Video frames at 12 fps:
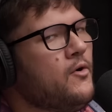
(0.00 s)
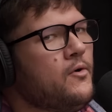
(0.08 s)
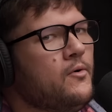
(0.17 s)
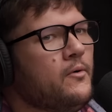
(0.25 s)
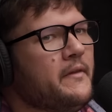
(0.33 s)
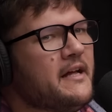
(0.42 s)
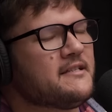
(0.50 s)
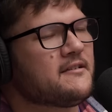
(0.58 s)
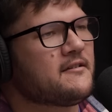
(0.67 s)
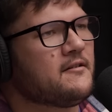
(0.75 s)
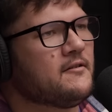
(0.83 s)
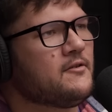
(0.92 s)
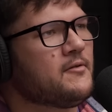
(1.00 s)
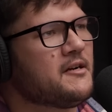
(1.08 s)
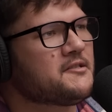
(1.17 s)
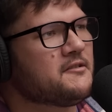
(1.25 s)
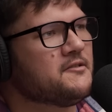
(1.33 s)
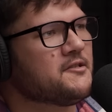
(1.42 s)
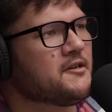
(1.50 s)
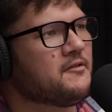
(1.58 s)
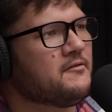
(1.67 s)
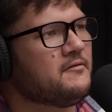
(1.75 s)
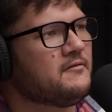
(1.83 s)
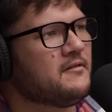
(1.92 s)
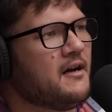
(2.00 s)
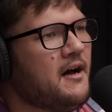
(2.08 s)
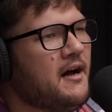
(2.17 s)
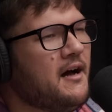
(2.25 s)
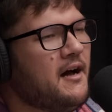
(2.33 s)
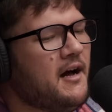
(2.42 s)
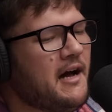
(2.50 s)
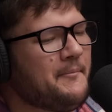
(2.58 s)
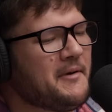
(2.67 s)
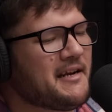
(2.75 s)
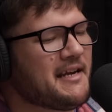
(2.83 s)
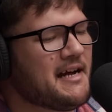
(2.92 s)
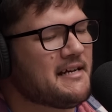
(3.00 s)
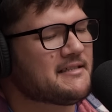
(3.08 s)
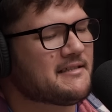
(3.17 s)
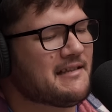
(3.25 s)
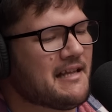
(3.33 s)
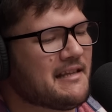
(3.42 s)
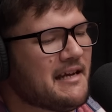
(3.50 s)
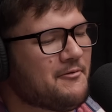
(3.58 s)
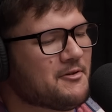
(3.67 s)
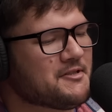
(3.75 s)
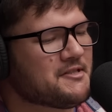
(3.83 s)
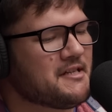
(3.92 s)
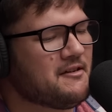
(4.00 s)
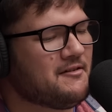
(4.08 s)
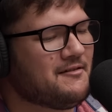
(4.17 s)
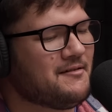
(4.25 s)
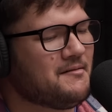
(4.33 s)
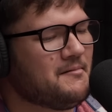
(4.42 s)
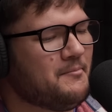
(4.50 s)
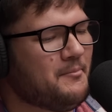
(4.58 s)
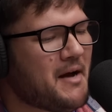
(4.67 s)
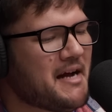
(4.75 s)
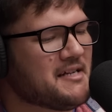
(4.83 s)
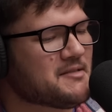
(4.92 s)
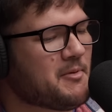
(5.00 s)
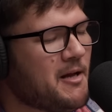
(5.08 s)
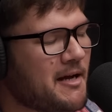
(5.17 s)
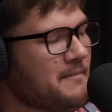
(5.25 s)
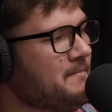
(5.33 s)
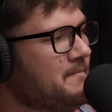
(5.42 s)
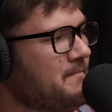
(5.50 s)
Oh, that's a good question, Joe. I'm going to guess that they were still bias ply.